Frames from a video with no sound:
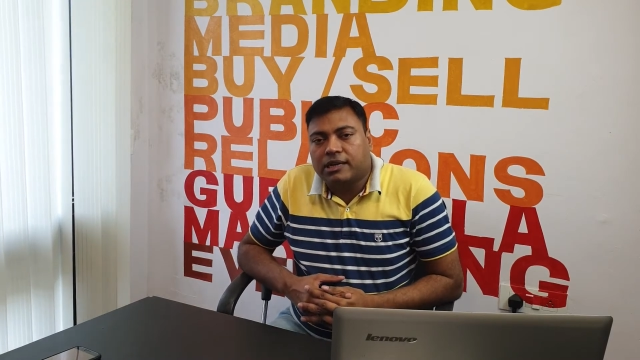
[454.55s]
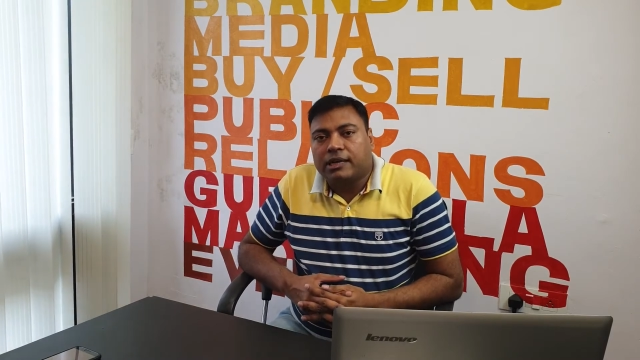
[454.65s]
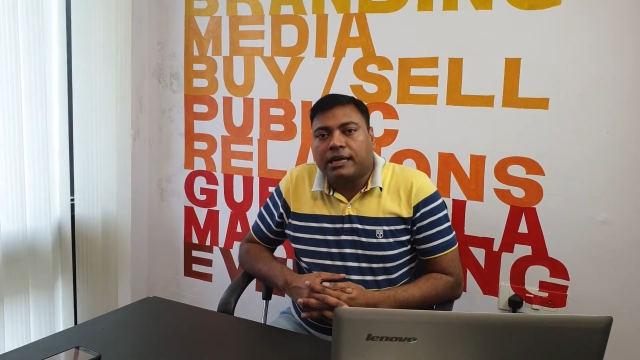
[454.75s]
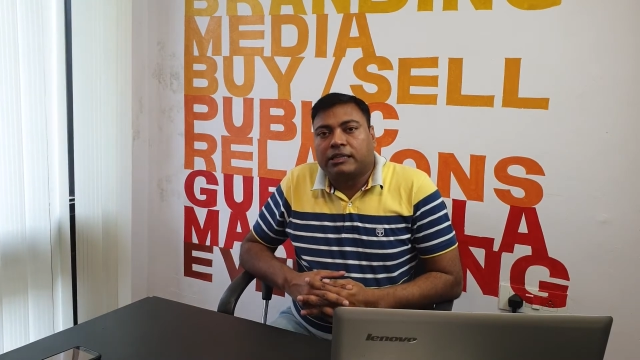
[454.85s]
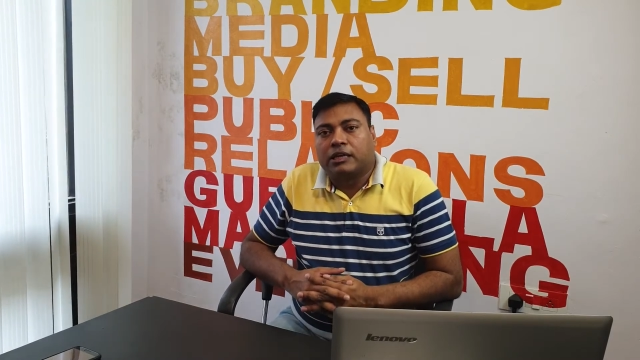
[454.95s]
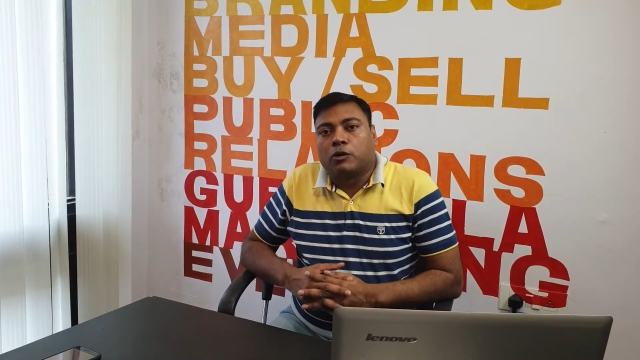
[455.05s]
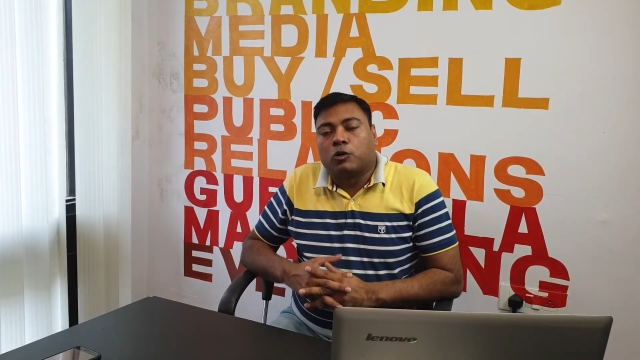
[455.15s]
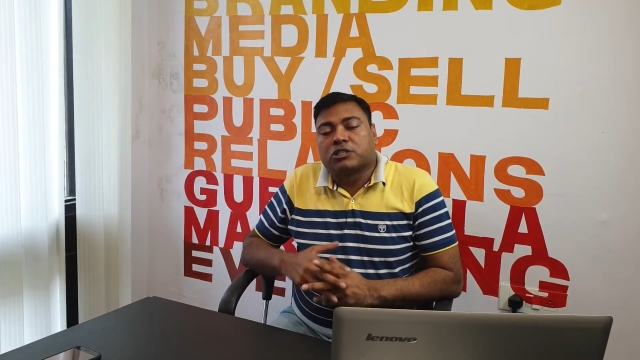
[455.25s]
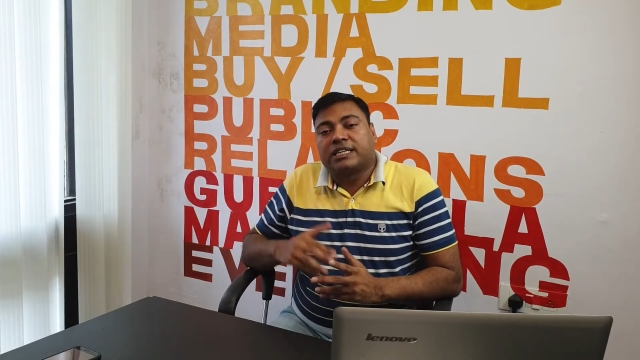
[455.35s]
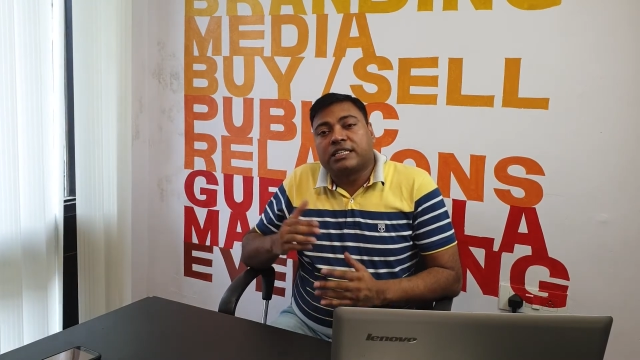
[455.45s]
and then
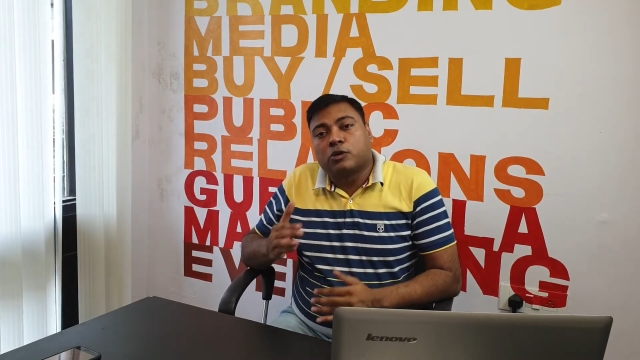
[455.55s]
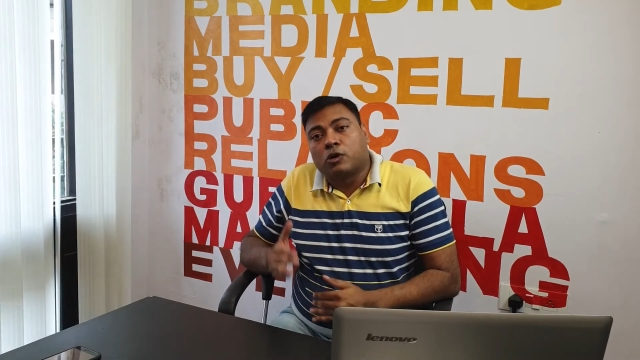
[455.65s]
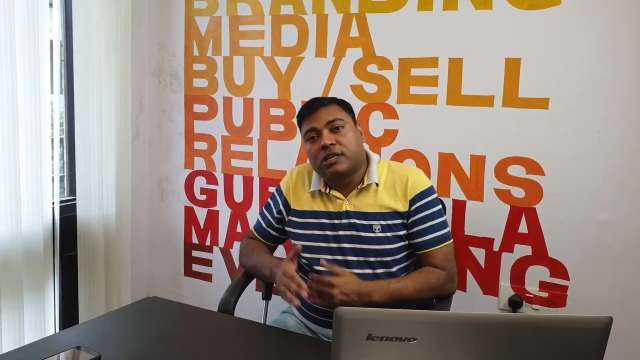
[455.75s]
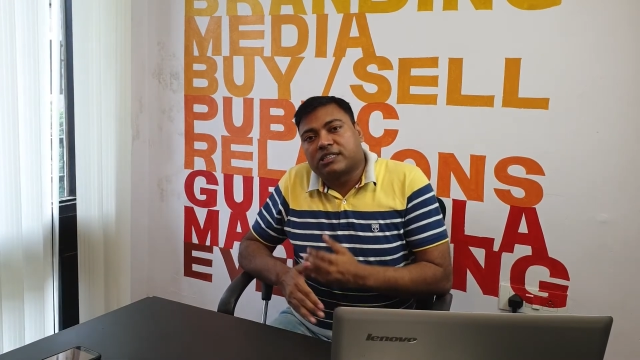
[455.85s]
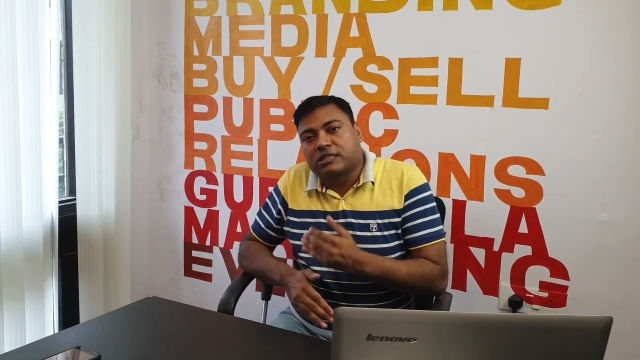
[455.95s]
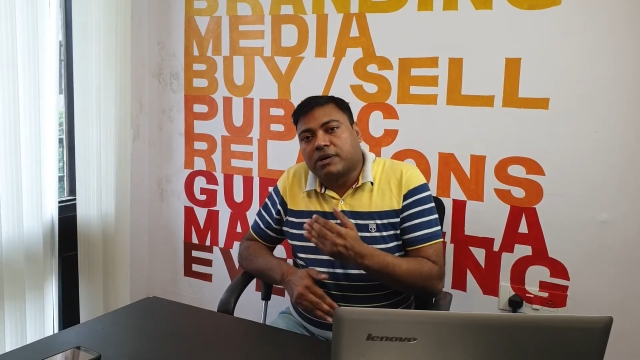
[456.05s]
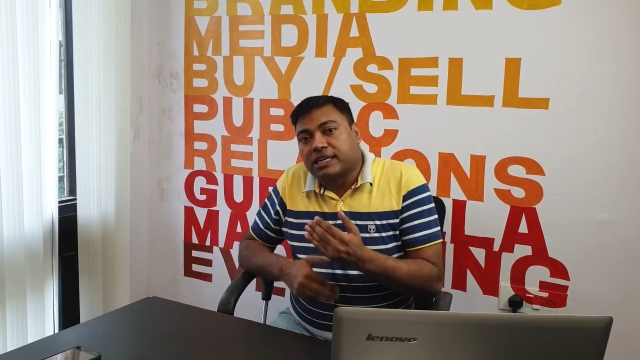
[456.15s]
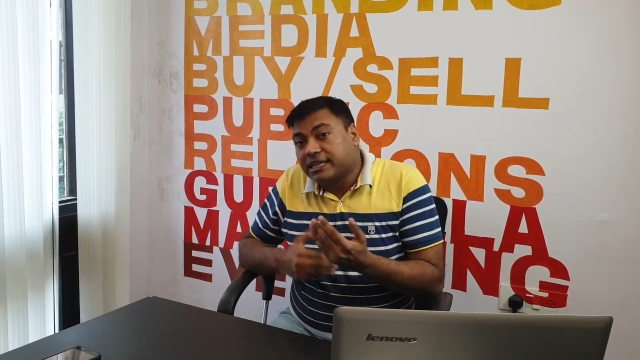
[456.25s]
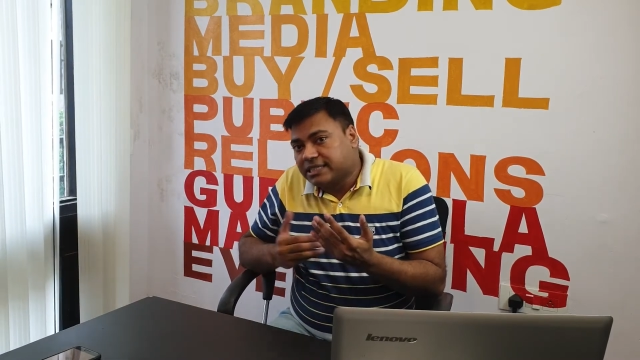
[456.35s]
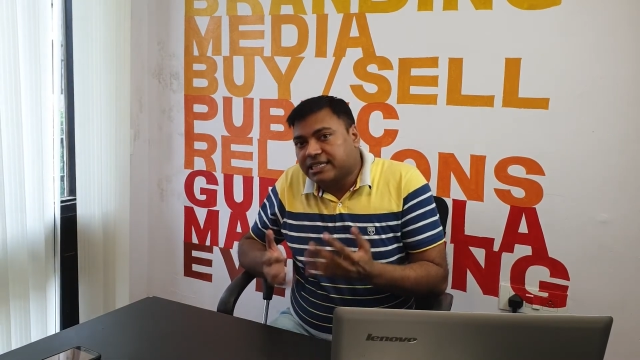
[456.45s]
launched his own digital
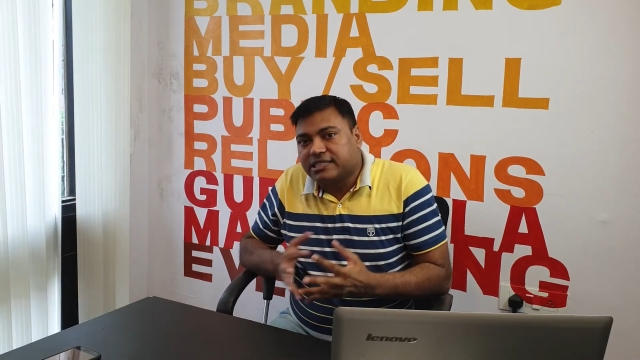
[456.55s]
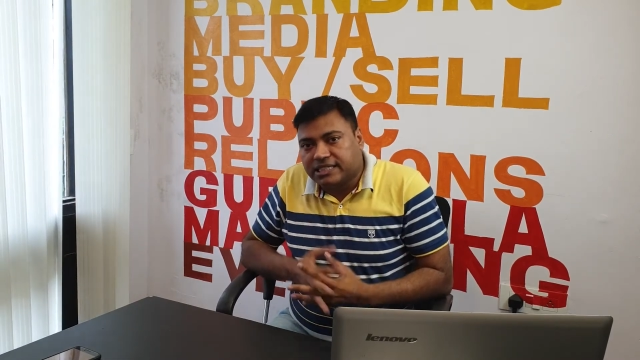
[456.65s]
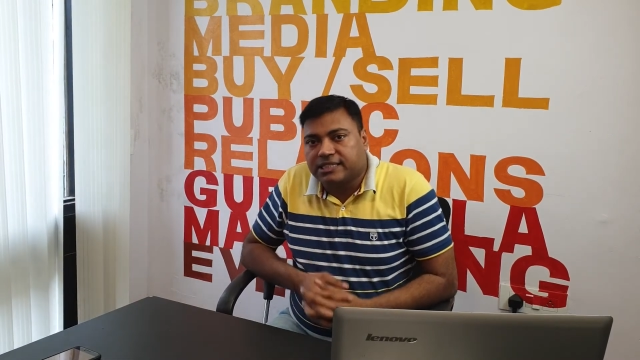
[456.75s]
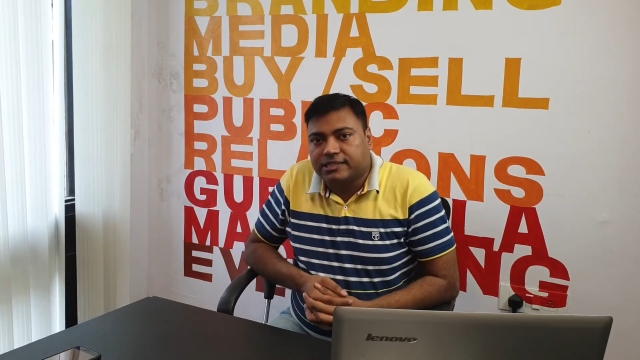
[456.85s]
marketing agency